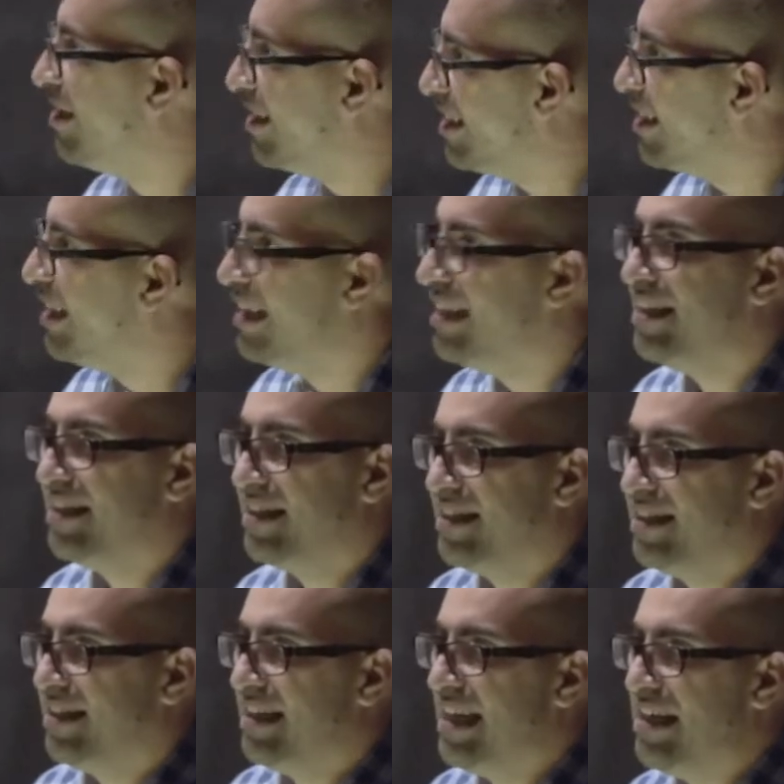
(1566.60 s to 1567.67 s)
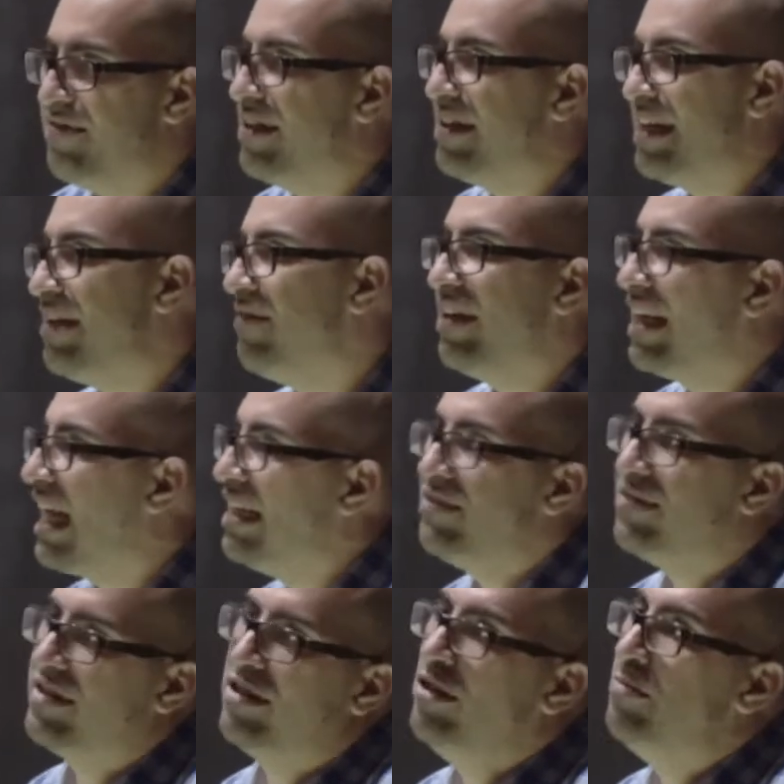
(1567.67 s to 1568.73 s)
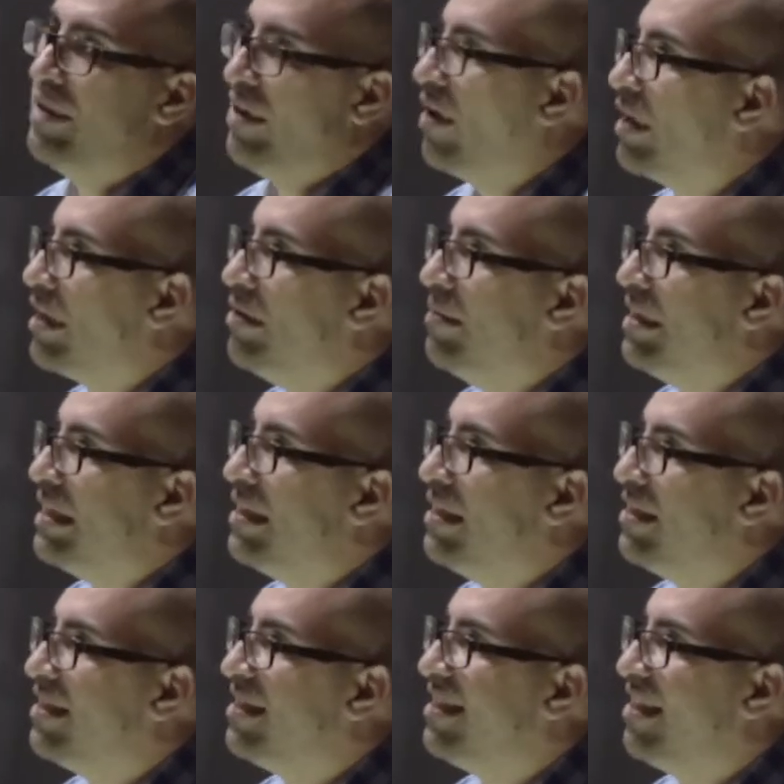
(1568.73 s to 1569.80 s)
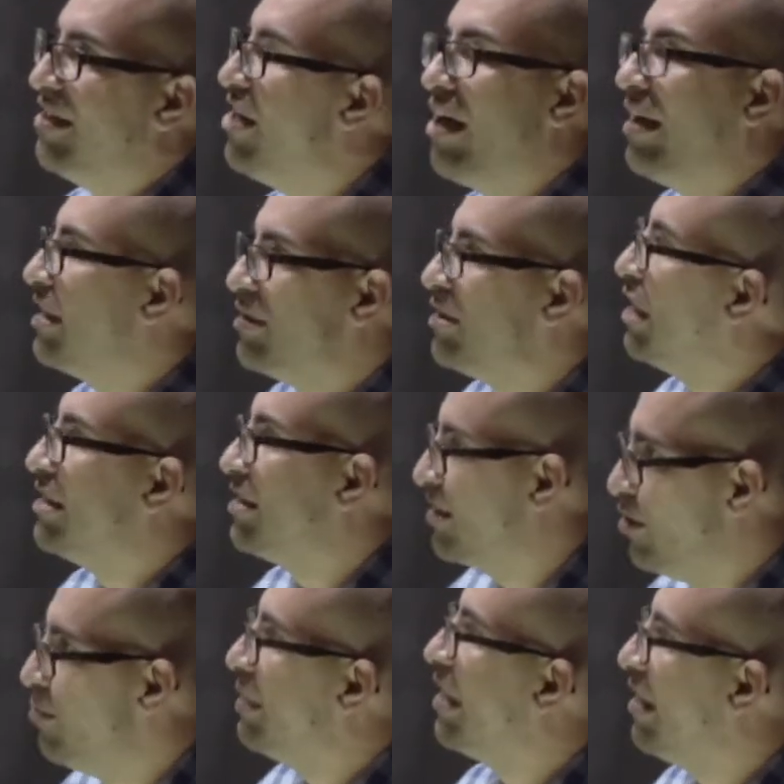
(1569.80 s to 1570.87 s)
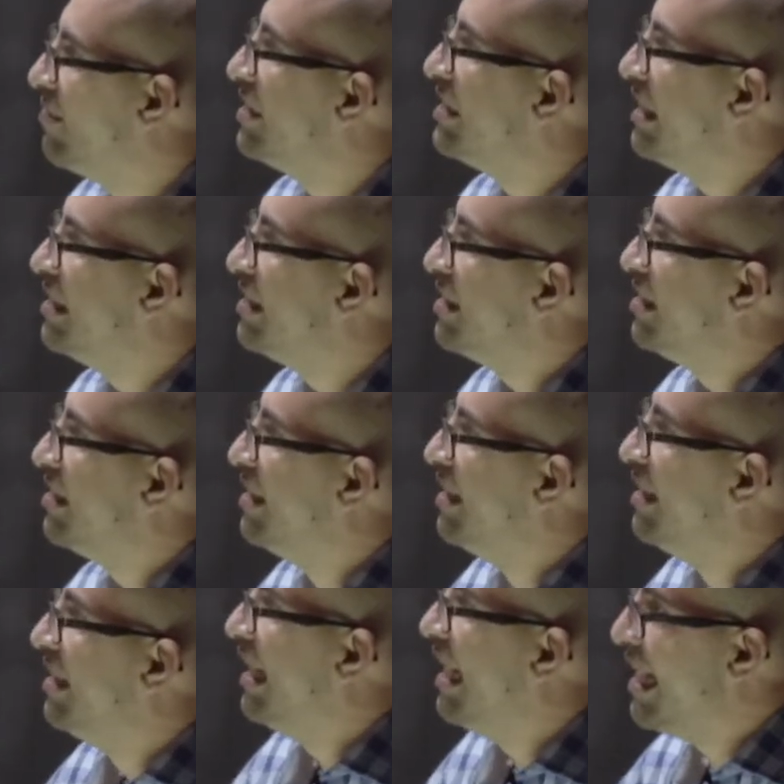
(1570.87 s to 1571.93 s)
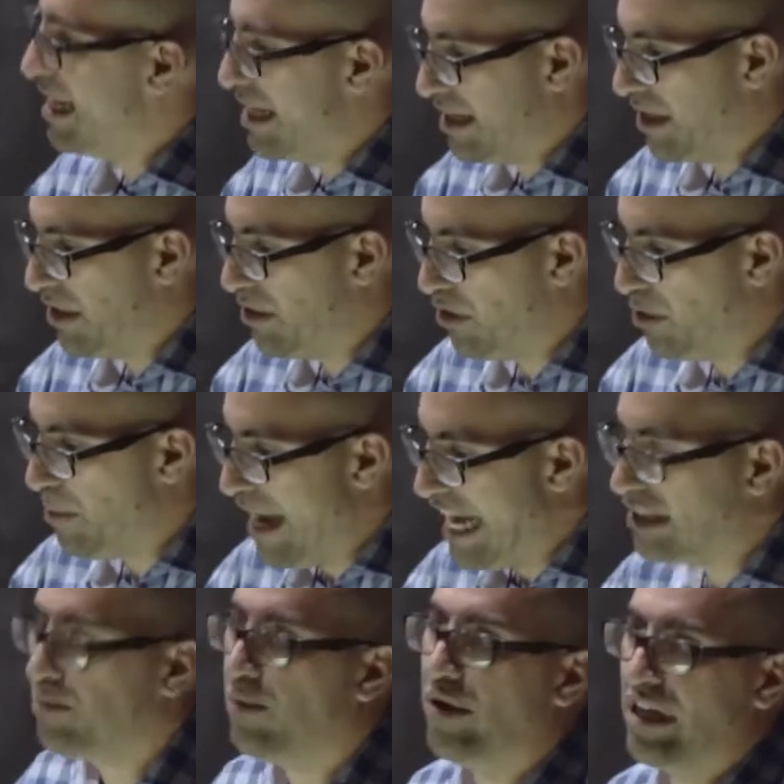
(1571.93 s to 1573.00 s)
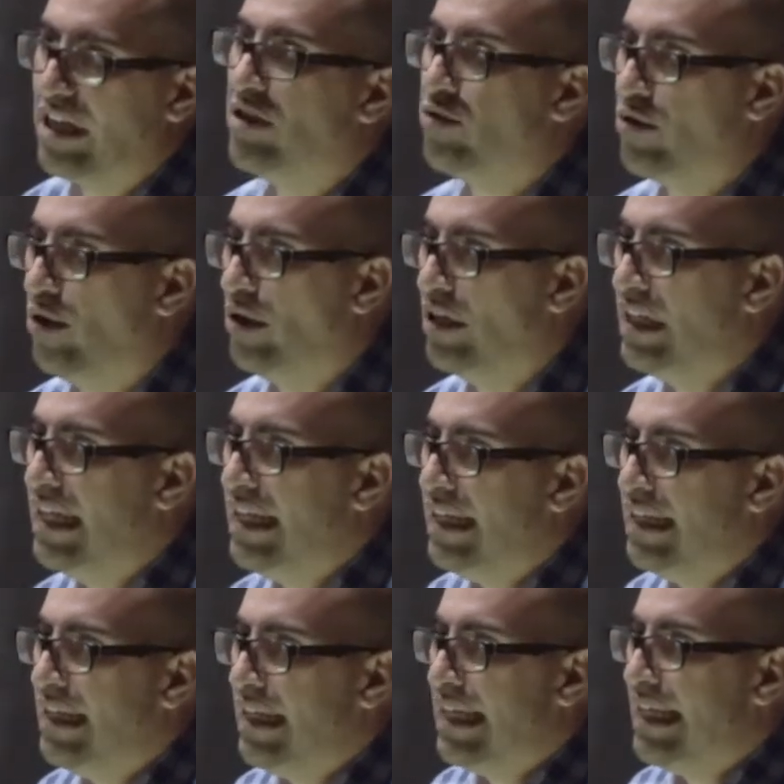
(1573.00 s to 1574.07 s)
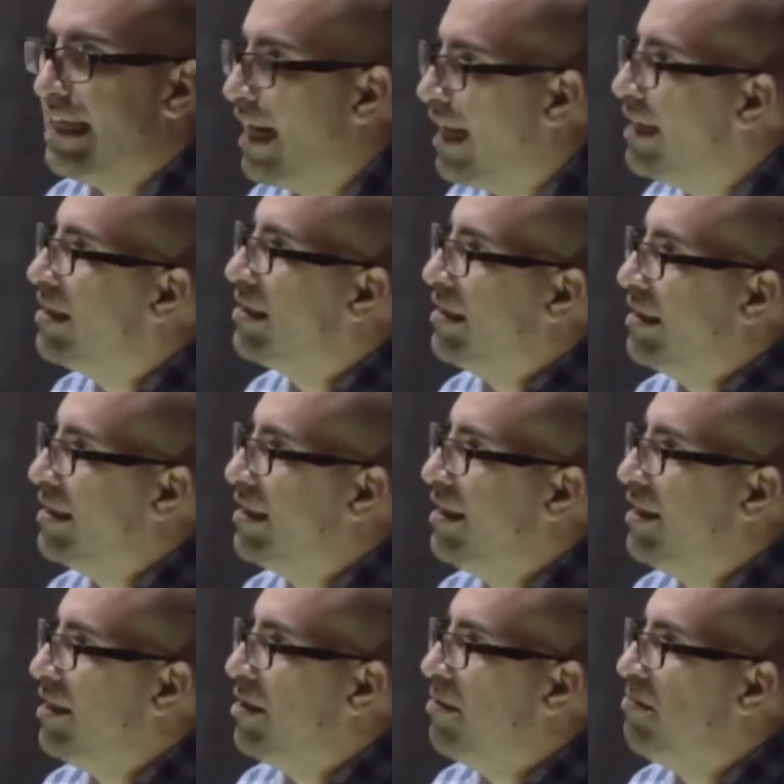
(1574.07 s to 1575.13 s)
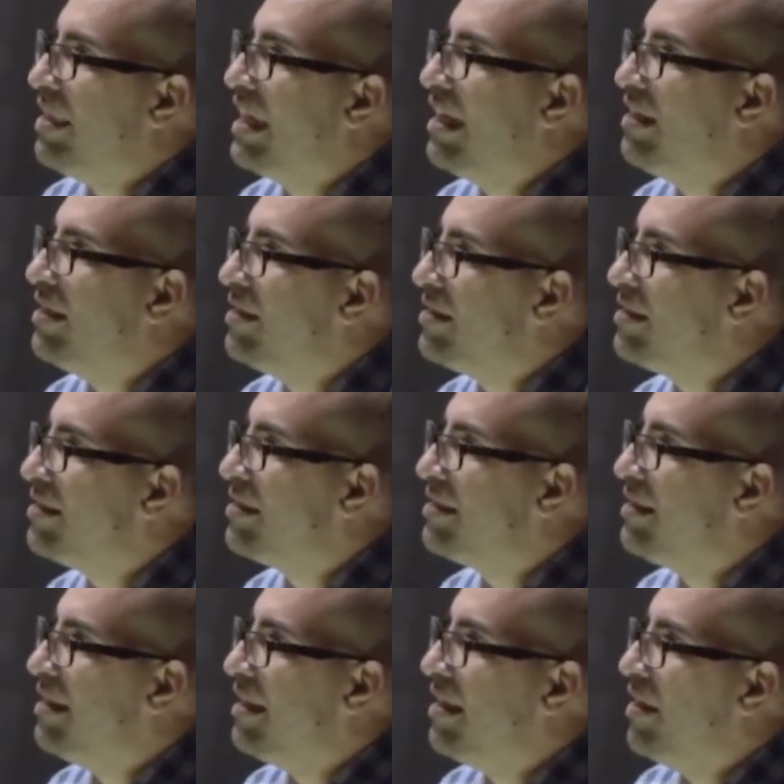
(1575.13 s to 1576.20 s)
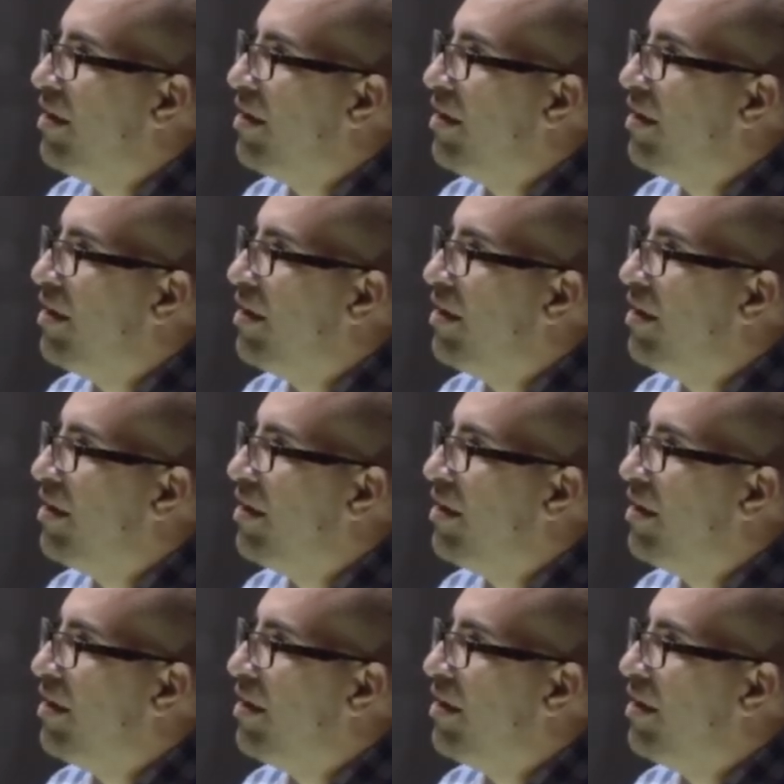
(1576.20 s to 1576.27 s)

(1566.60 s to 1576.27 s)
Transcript: right, even a kind of stupid argument, a stupid conversation at the passport control in Ireland, because